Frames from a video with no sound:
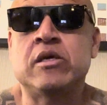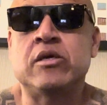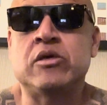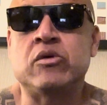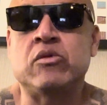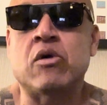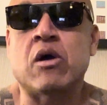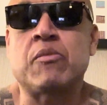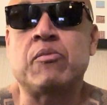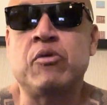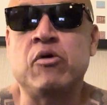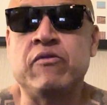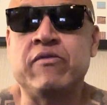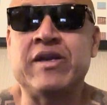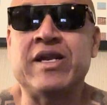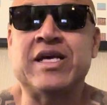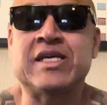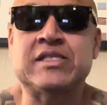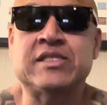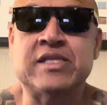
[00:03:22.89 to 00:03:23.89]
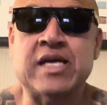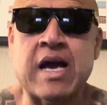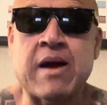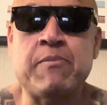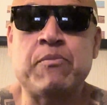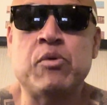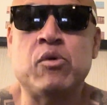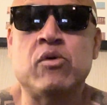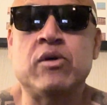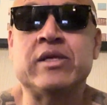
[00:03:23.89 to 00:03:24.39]
a proven
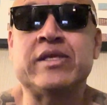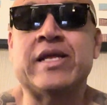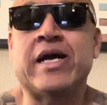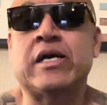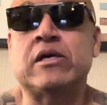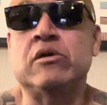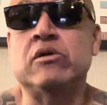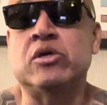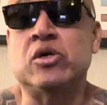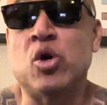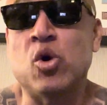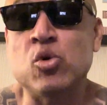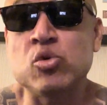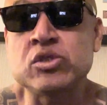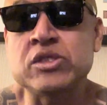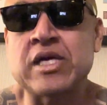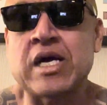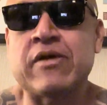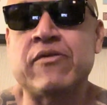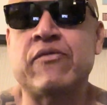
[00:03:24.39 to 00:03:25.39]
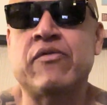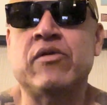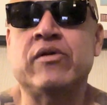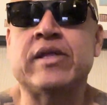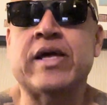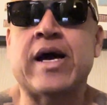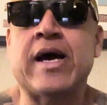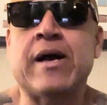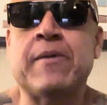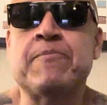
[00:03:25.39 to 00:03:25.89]
example and that could co-sign for
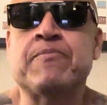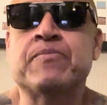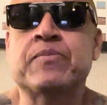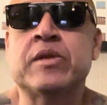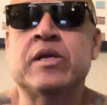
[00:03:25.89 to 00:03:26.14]
that.